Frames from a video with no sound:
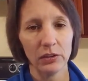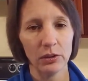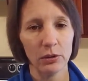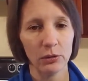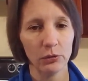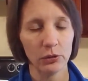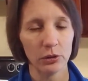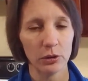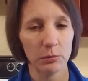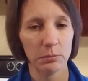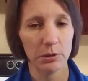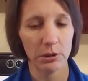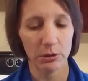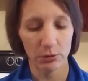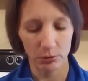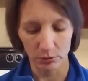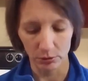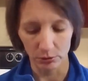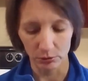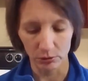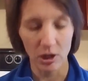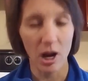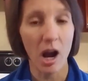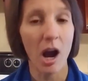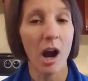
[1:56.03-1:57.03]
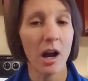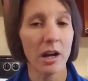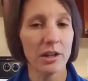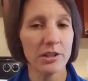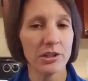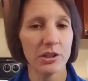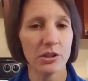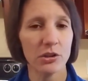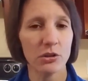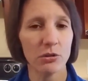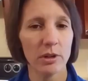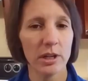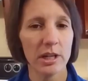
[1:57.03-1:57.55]
Those are the pure oil
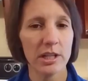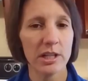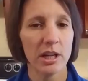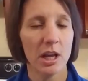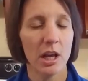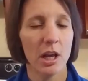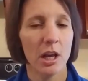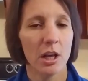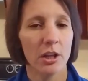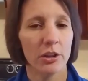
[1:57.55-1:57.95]
concentrates.